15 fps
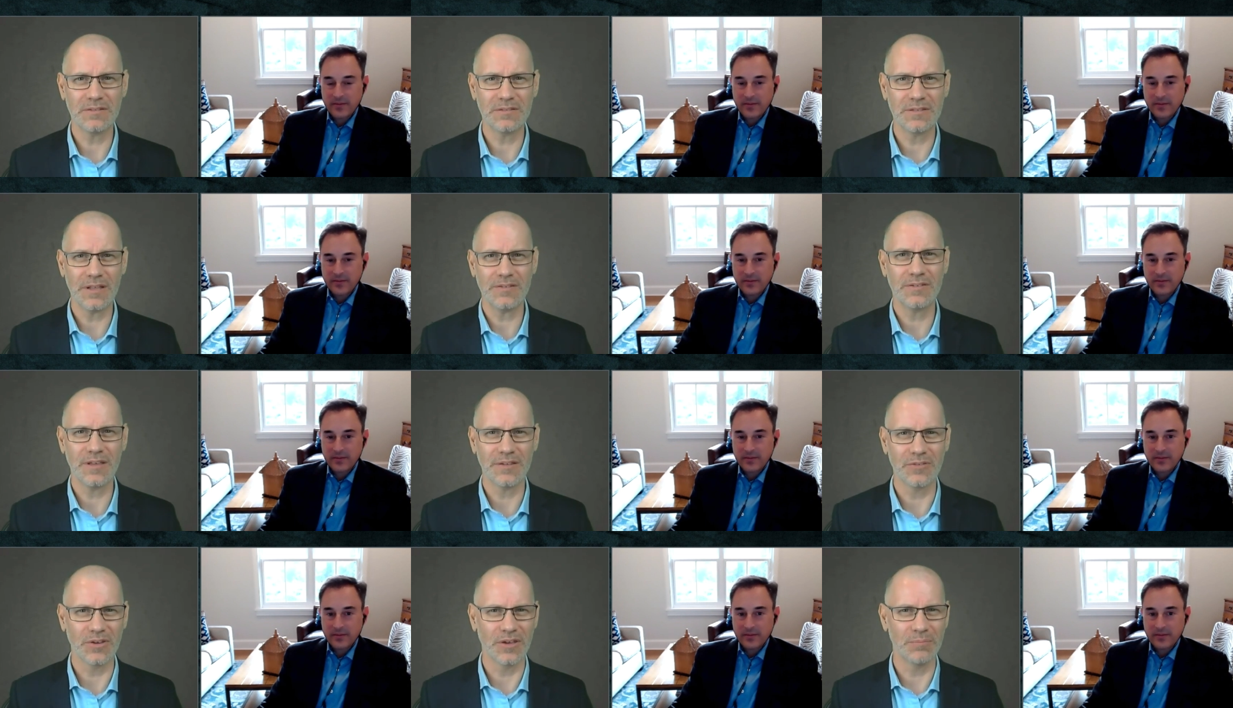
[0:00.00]
Speaker 1: that
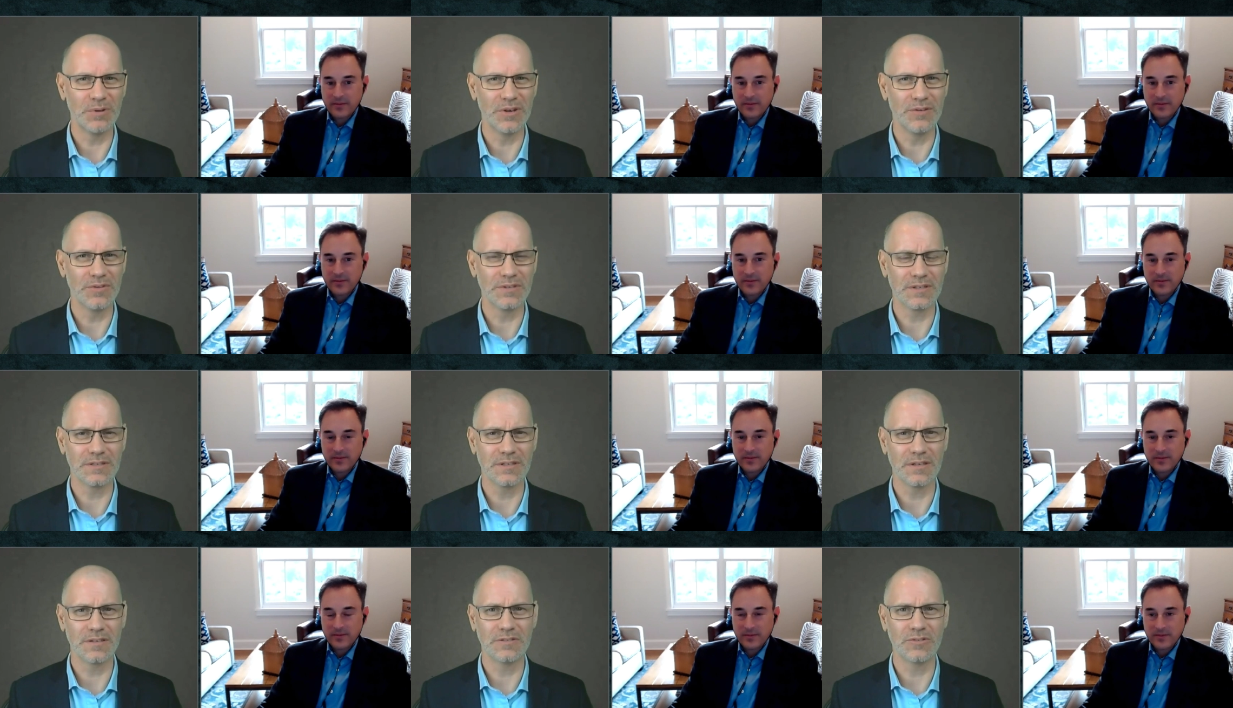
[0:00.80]
sounds like a bit of a
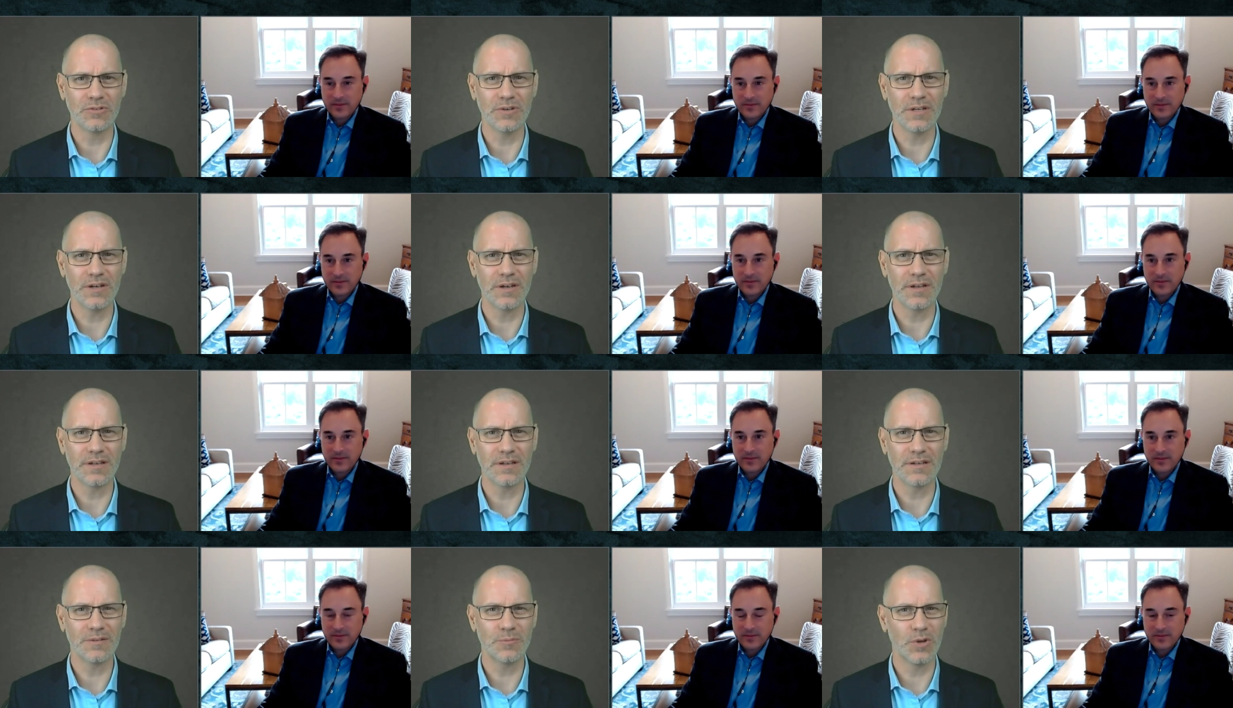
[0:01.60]
success story.
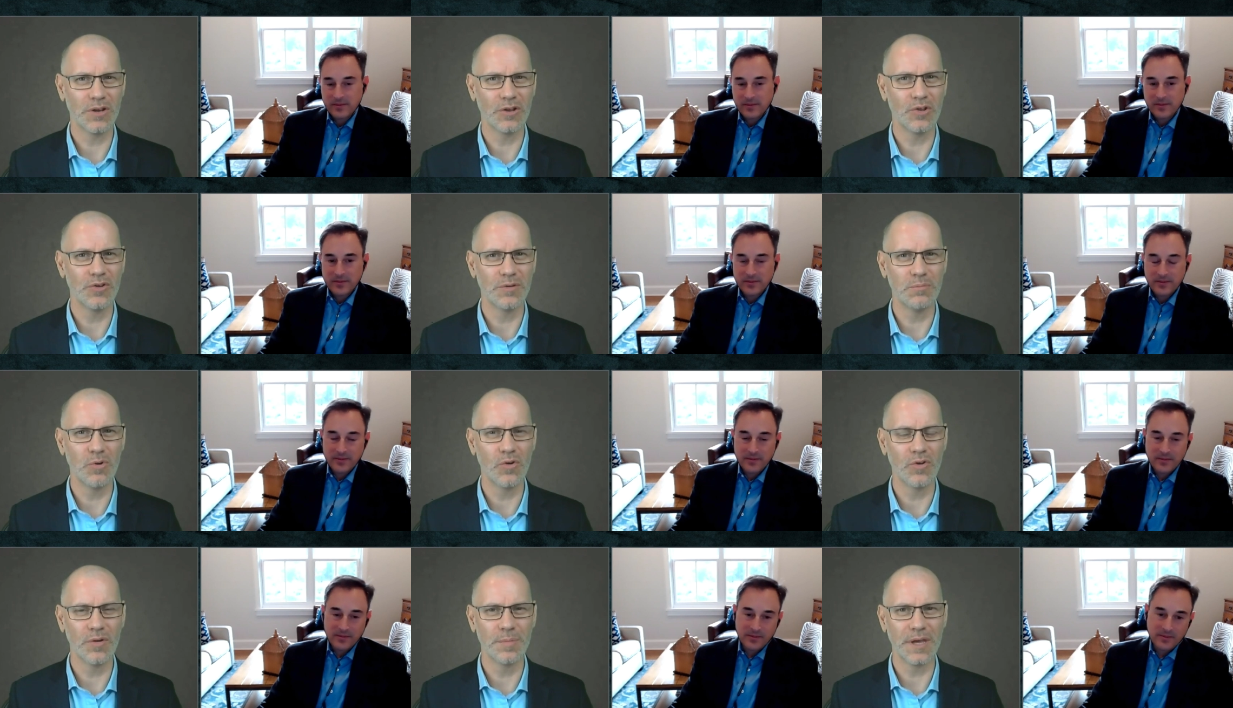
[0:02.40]
I want to learn
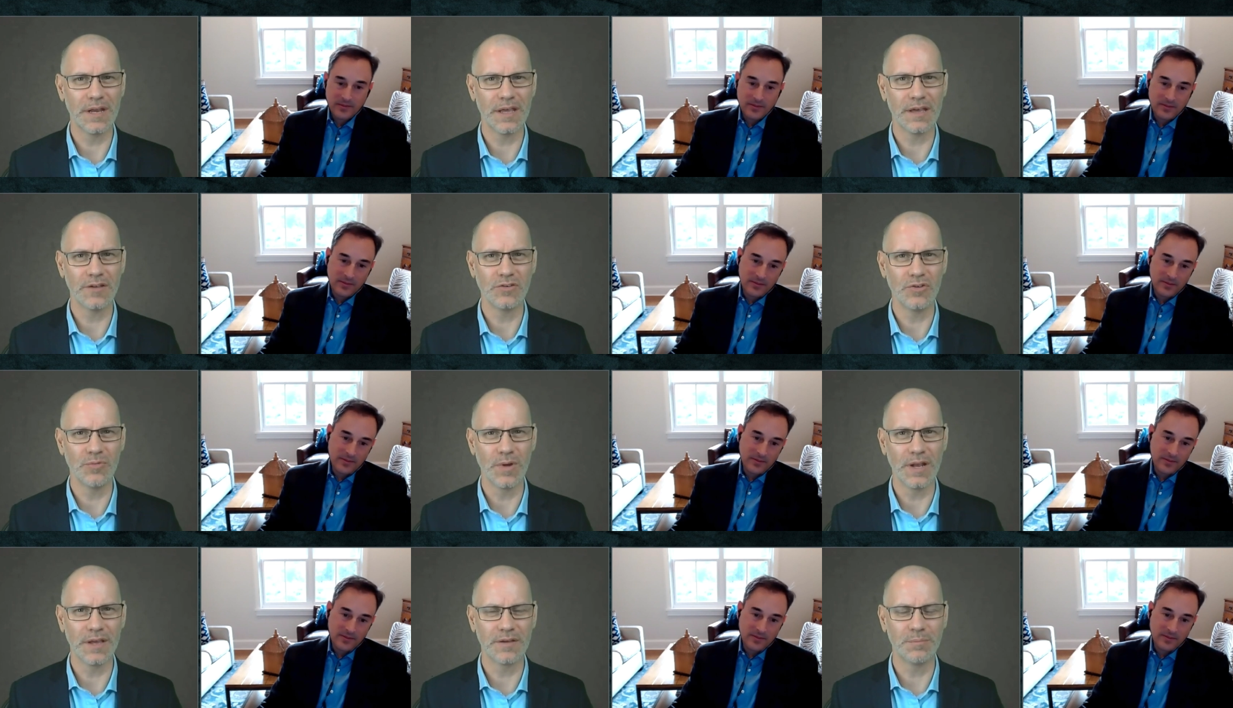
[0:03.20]
more about how New
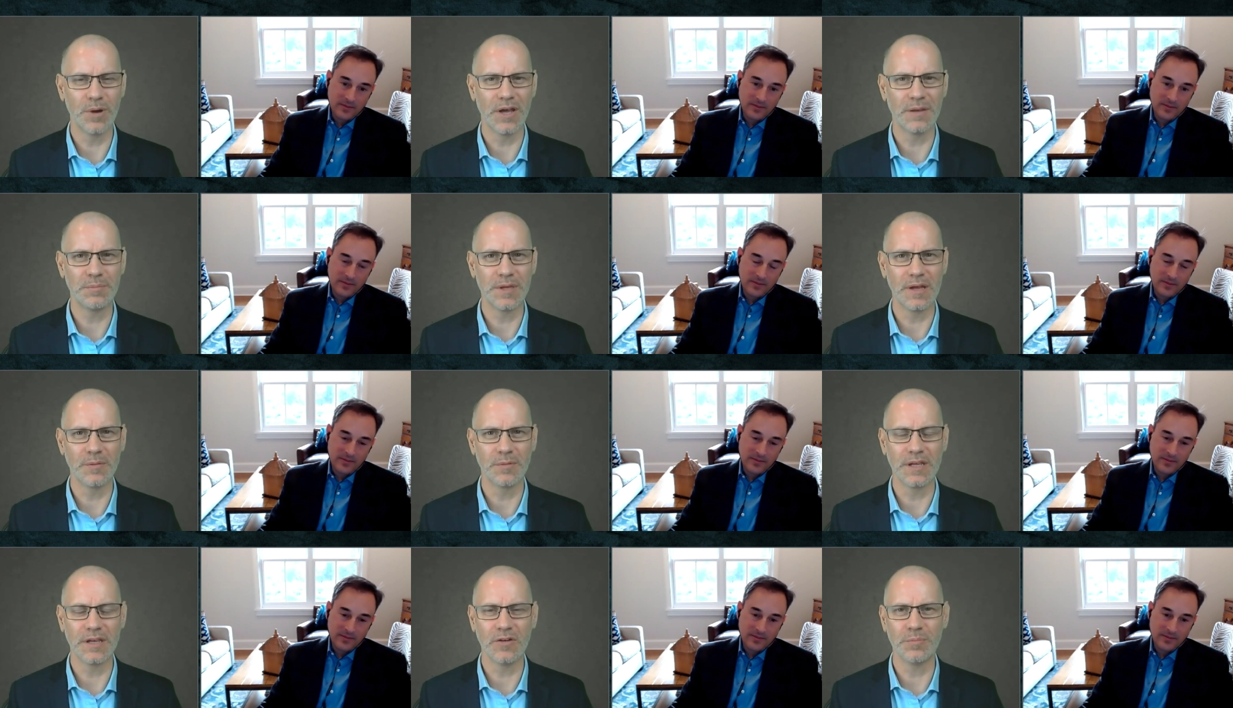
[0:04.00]
Relic might be able
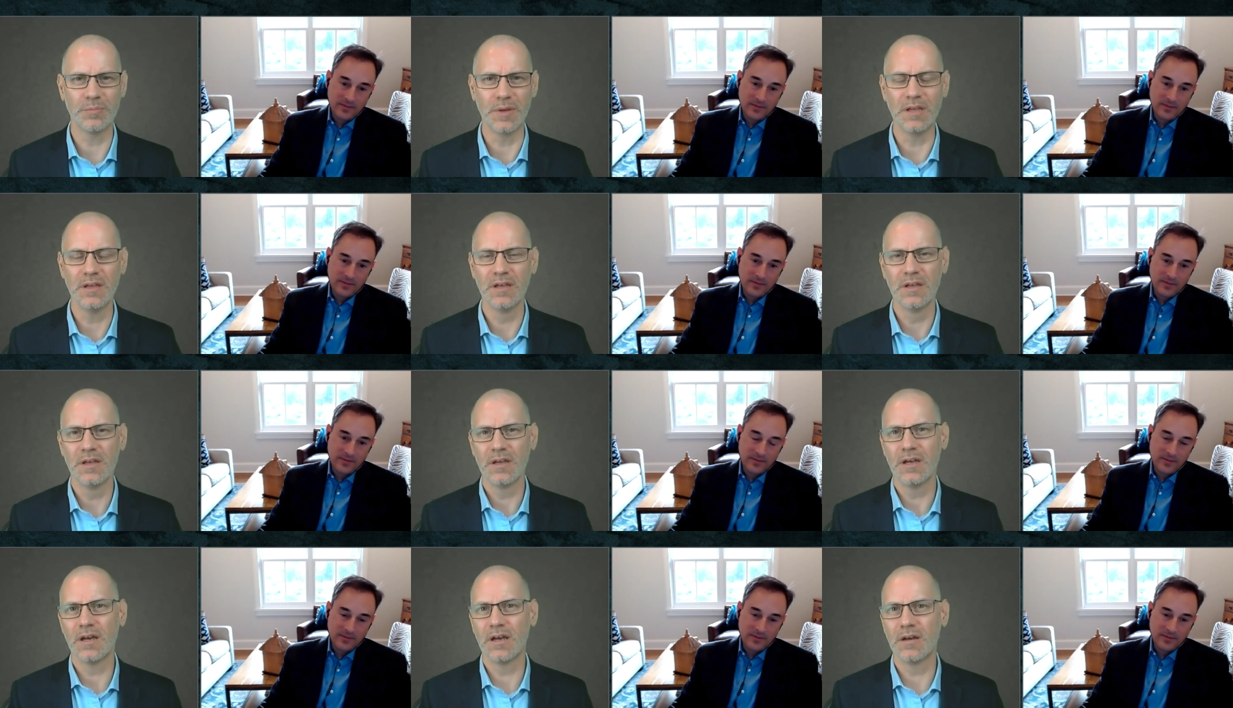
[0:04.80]
to help me.
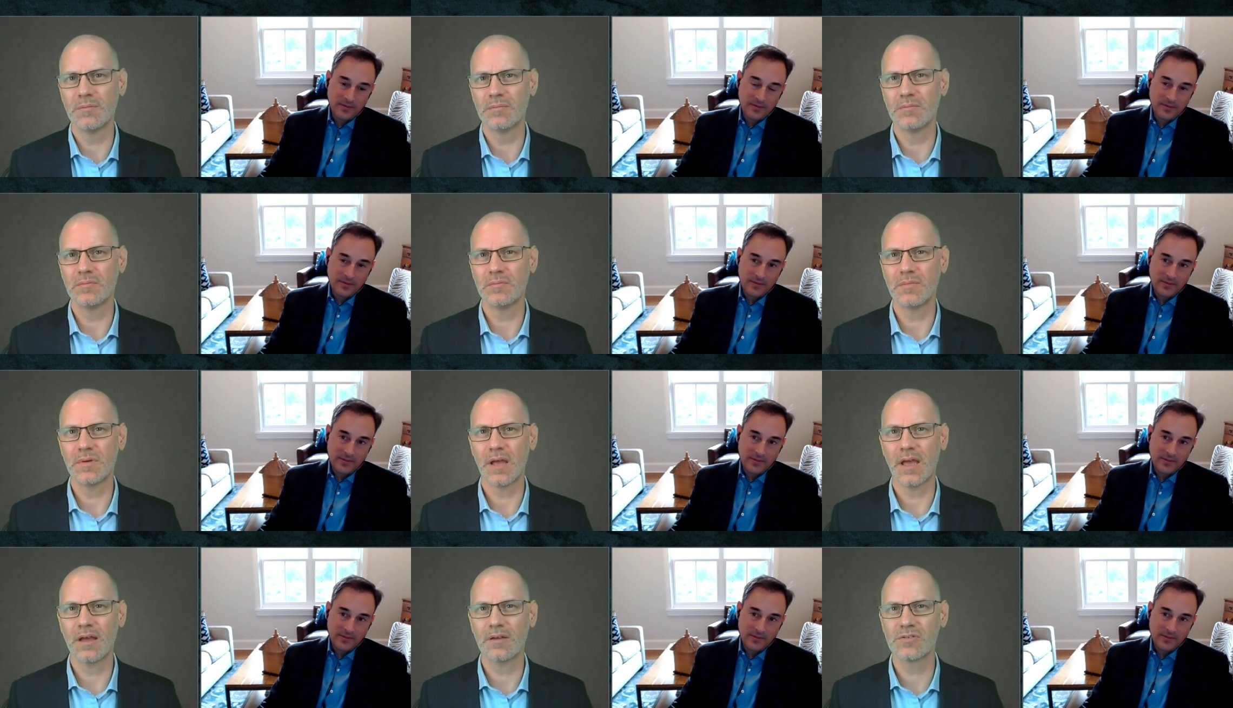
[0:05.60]

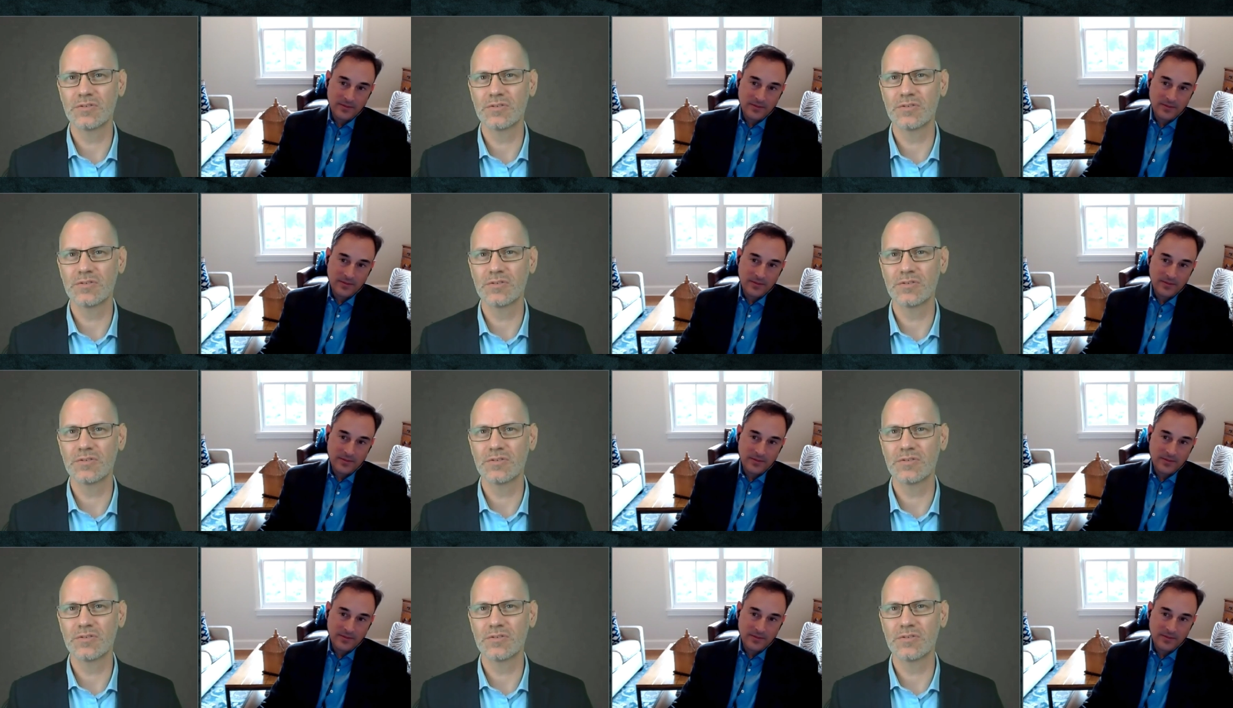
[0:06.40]
How